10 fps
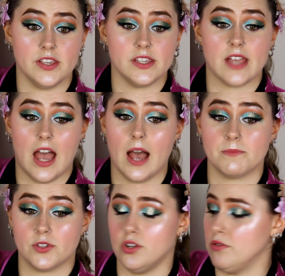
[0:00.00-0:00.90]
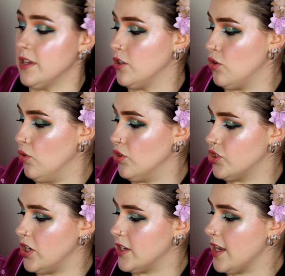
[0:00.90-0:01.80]
This is absolutely
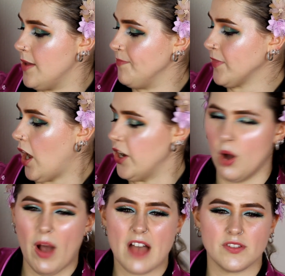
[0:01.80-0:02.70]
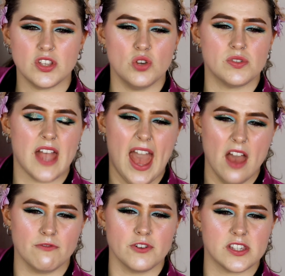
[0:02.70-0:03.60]
gorgeous. I know I haven't used
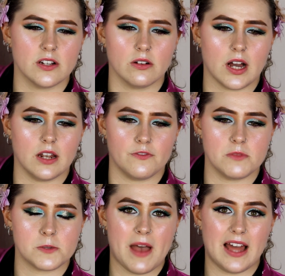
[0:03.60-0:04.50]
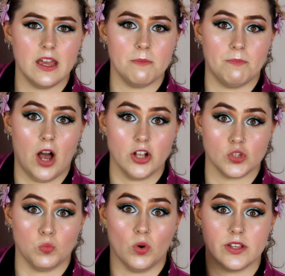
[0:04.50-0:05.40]
every single colour from this palette, but I
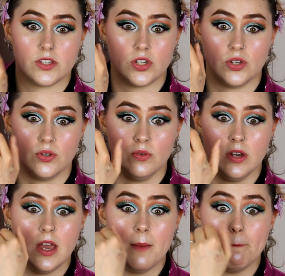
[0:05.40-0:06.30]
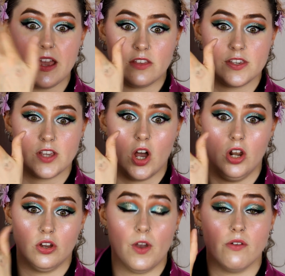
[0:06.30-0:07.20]
just wanted to make this eye
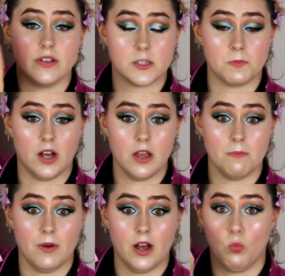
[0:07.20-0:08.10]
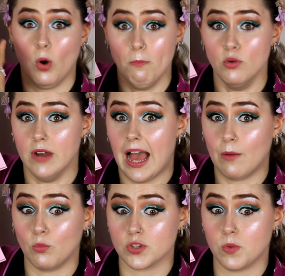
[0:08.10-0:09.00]
look very inspired by what
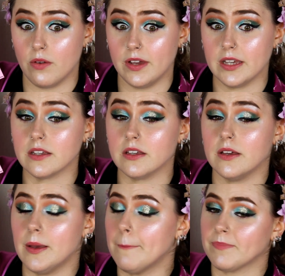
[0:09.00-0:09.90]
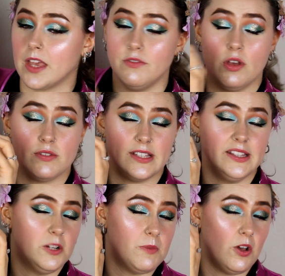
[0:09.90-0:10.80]
Mulan was wearing, even though it's a
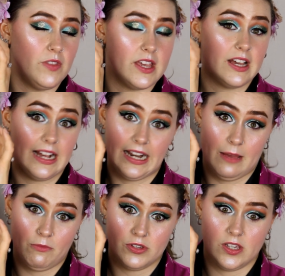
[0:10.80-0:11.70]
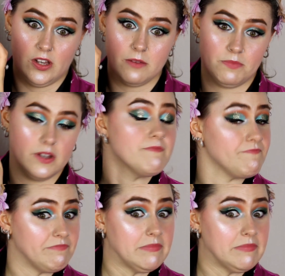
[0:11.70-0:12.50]
little bit on the glamour side, but